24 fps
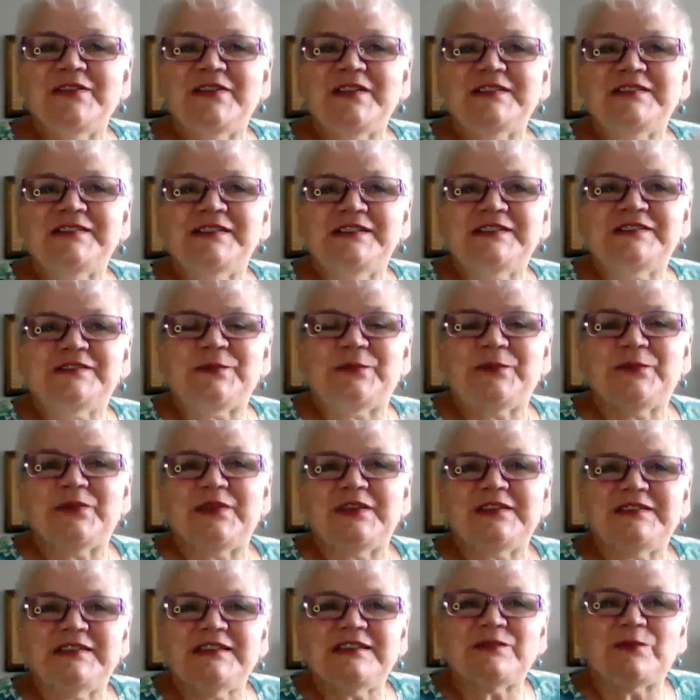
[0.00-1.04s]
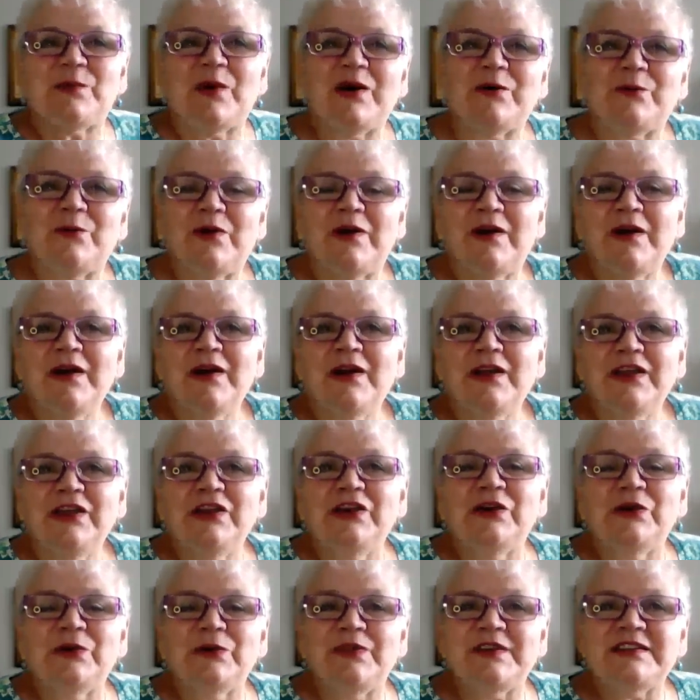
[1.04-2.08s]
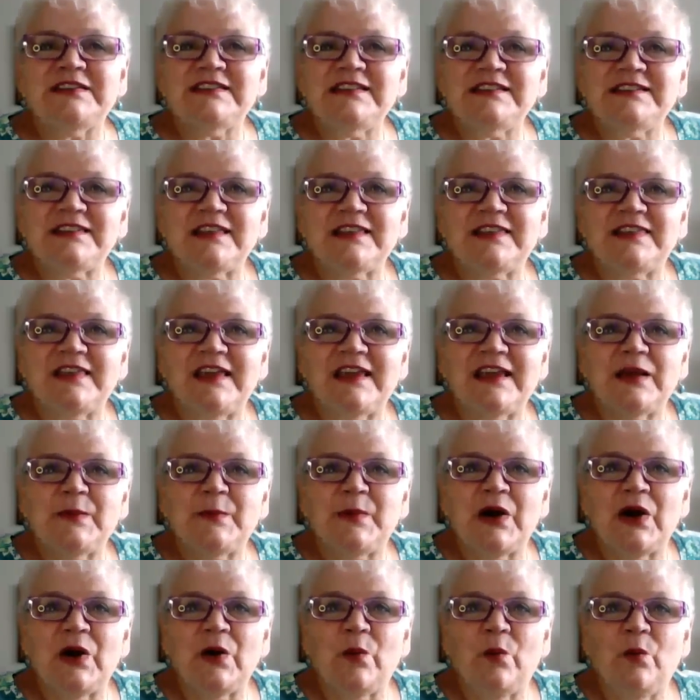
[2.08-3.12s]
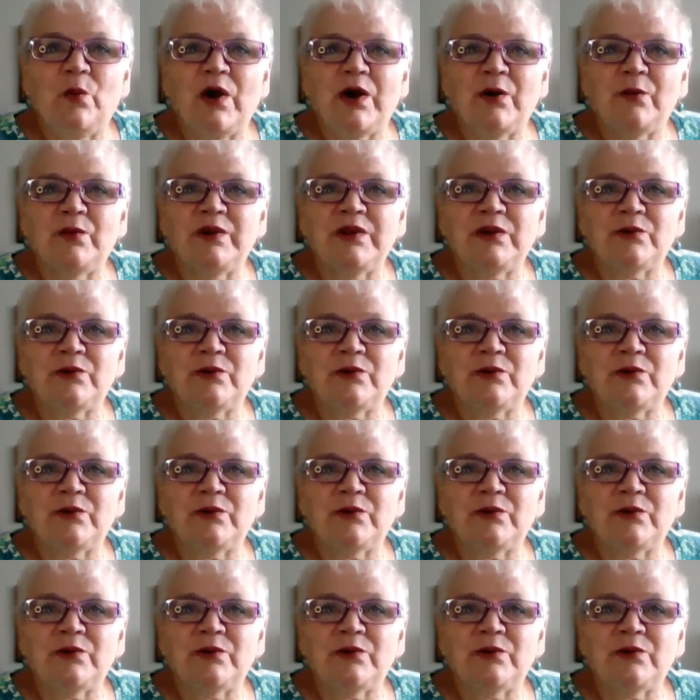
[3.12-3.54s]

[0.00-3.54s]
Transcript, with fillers: This is, this is what, you know, this is the thing about what